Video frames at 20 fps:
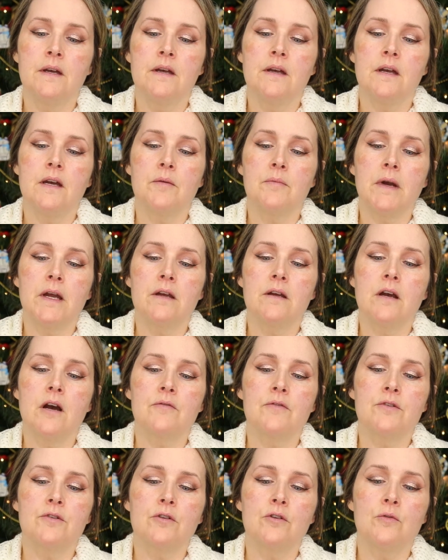and my
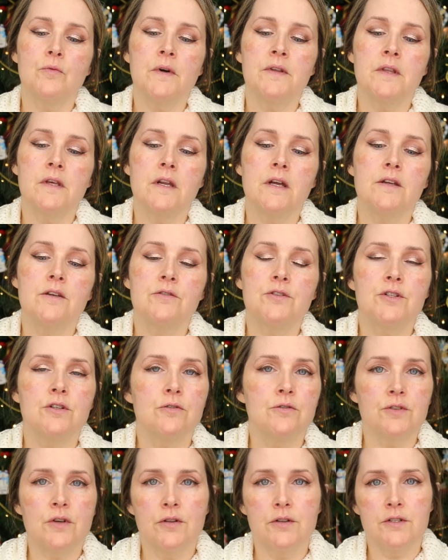CoverGirl one that I used to
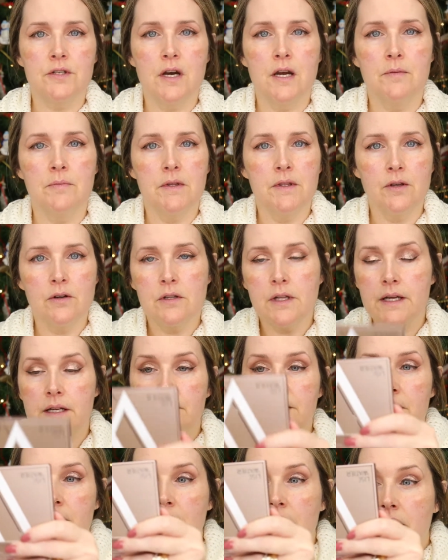use all the time, and they're like
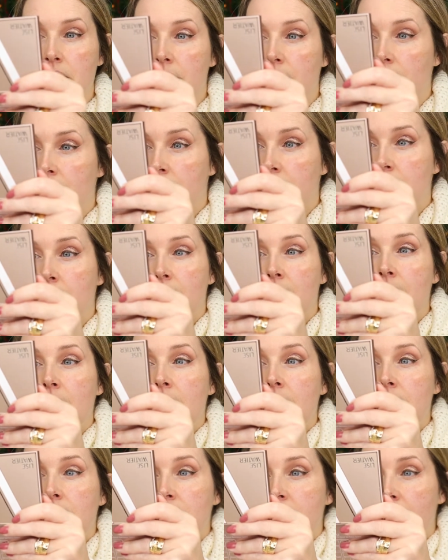sitting in the
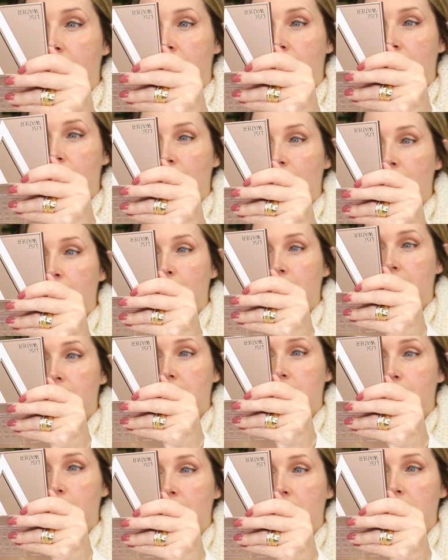container going,
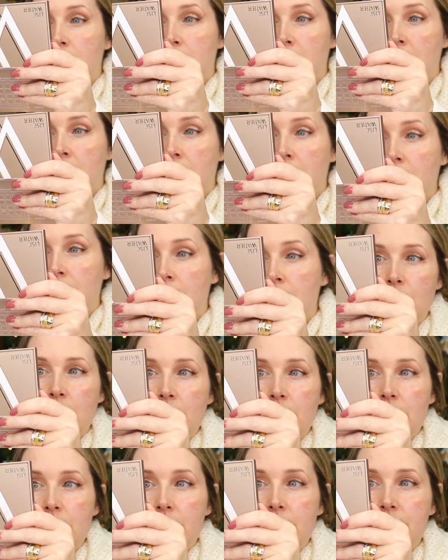please pick me.
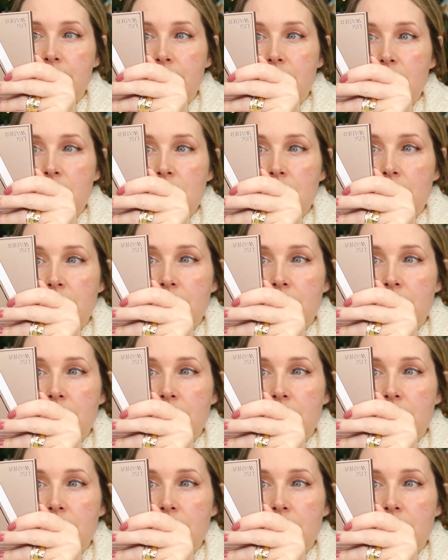But it is such a